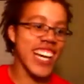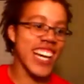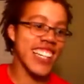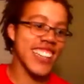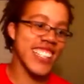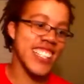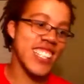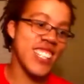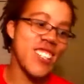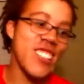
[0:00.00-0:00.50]
I
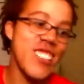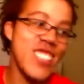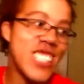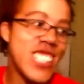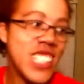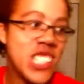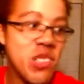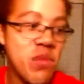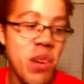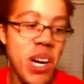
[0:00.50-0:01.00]
got the
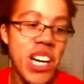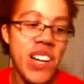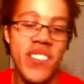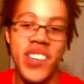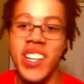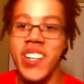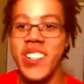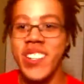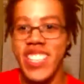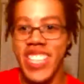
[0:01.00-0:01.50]
OG
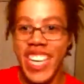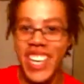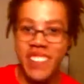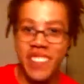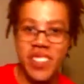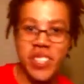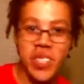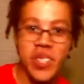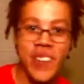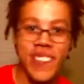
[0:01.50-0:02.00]
Spider-Man on
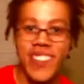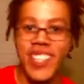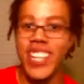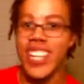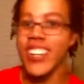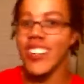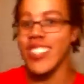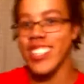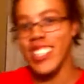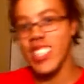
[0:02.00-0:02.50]
GameCube,
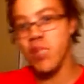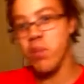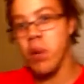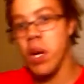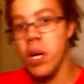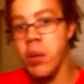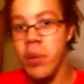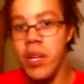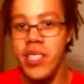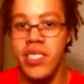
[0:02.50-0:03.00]
the OG
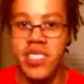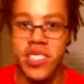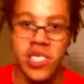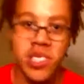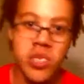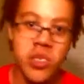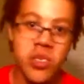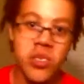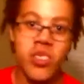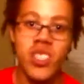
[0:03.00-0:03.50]
Spider-Man
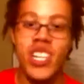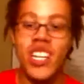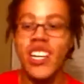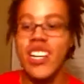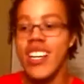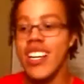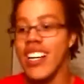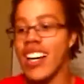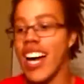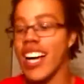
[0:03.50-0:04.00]
2.
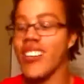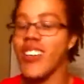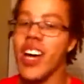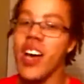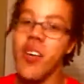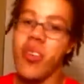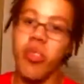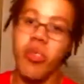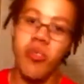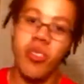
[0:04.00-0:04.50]
I don't
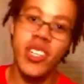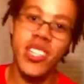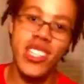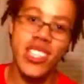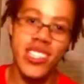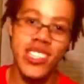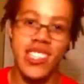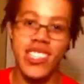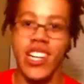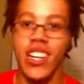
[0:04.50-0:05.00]
have 3
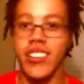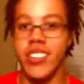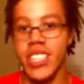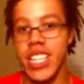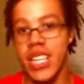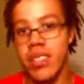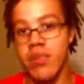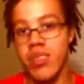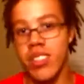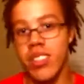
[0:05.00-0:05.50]
because it's not on
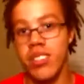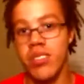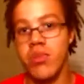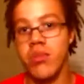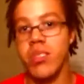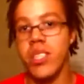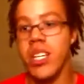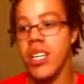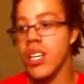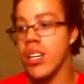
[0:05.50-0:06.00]

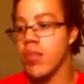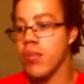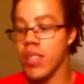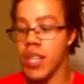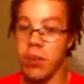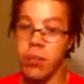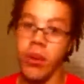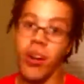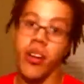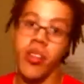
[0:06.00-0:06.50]
GameCube,
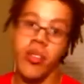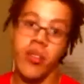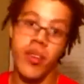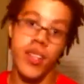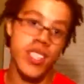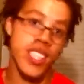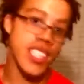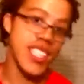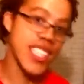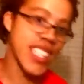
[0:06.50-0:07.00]
but I bought 3
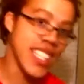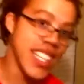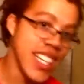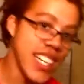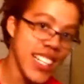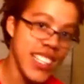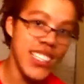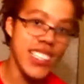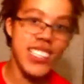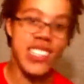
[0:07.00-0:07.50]
on the
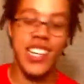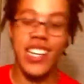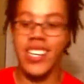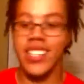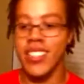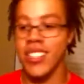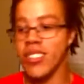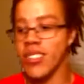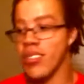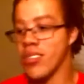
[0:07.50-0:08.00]
DS.
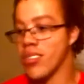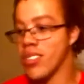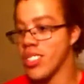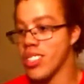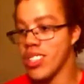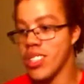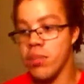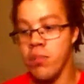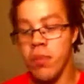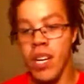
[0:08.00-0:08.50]
I
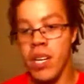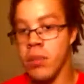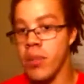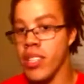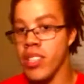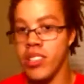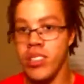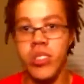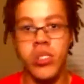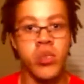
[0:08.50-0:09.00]
owned
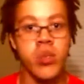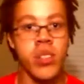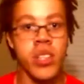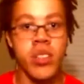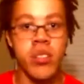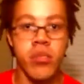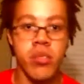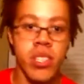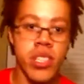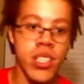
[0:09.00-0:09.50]
Spider-Man 2
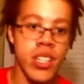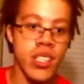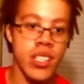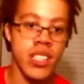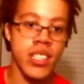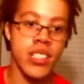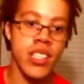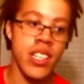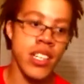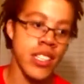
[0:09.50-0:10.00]
and 3
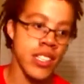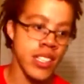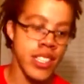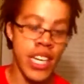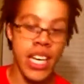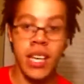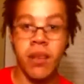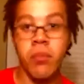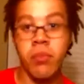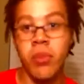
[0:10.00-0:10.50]
on
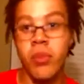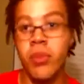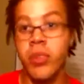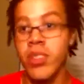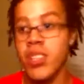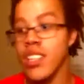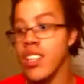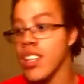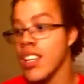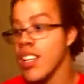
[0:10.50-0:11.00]
Game
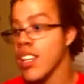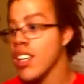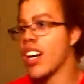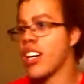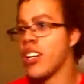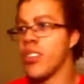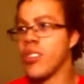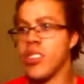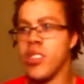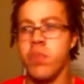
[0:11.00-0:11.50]
Boy.
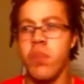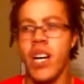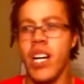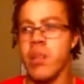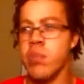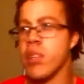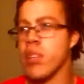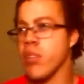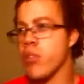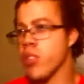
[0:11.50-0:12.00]
I own
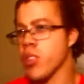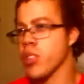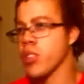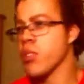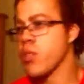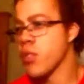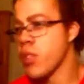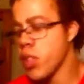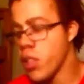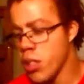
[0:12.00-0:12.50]
Spider-Man Friend
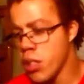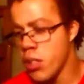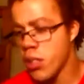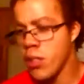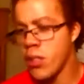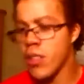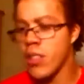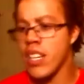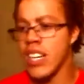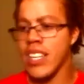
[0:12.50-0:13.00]
or
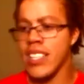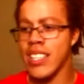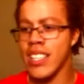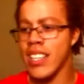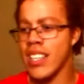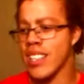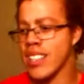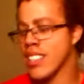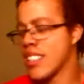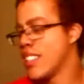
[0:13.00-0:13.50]
Foe. I
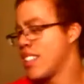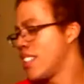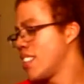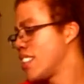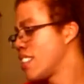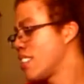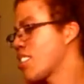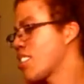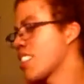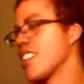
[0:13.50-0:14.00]
got,
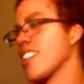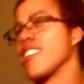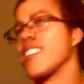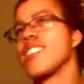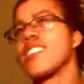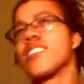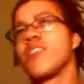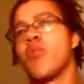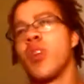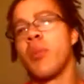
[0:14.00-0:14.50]
what
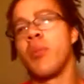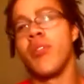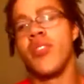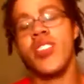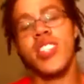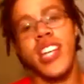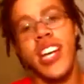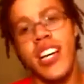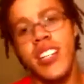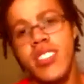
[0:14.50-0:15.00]
else? Web of
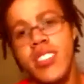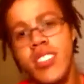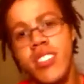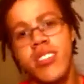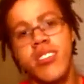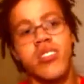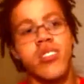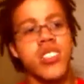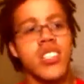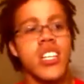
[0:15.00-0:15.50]

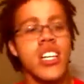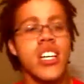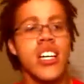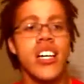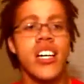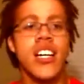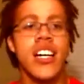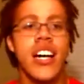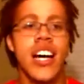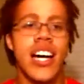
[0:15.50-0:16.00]
Shadows.
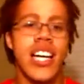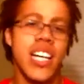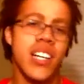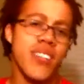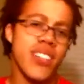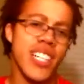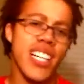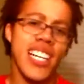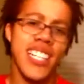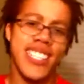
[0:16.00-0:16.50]
I
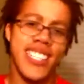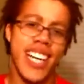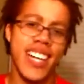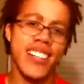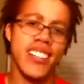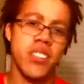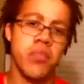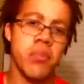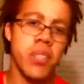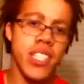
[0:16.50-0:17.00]
never got
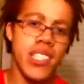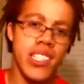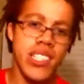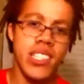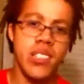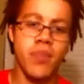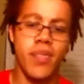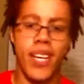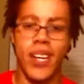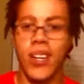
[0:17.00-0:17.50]
Shattered
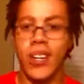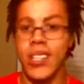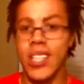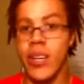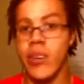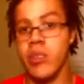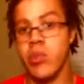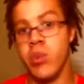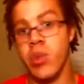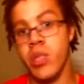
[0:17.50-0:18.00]
Dimensions, but I heard
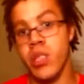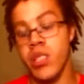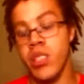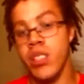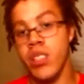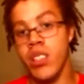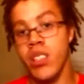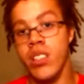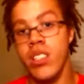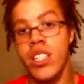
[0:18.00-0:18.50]
that was really
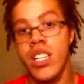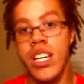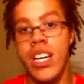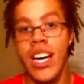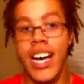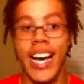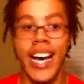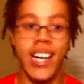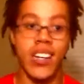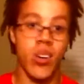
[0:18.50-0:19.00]
good.
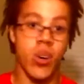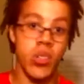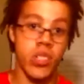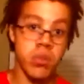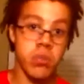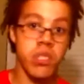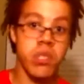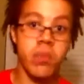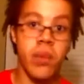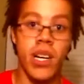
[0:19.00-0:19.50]
I had
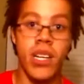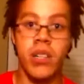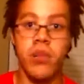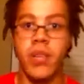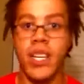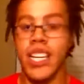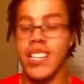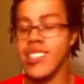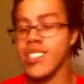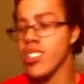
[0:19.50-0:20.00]
Ultimate
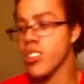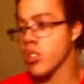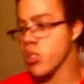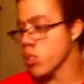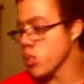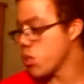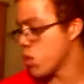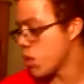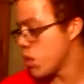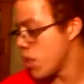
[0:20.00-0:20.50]
Spider-Man. I still
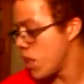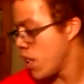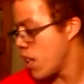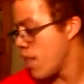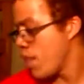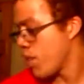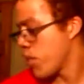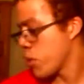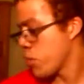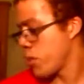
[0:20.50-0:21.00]
do,
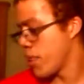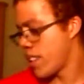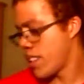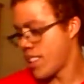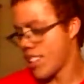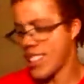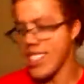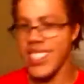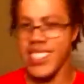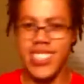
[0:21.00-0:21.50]
but
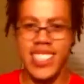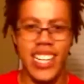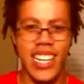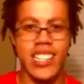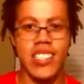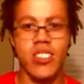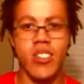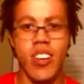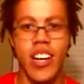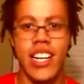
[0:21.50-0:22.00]
the disc
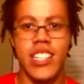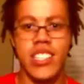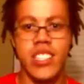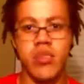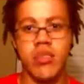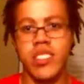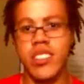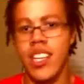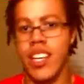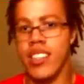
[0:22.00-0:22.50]
got scratched,
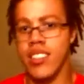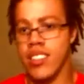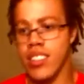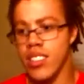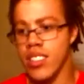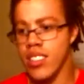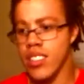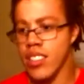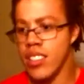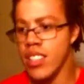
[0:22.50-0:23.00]
so it's not as
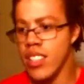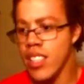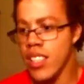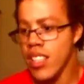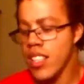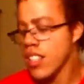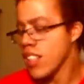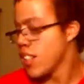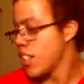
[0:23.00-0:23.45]
good.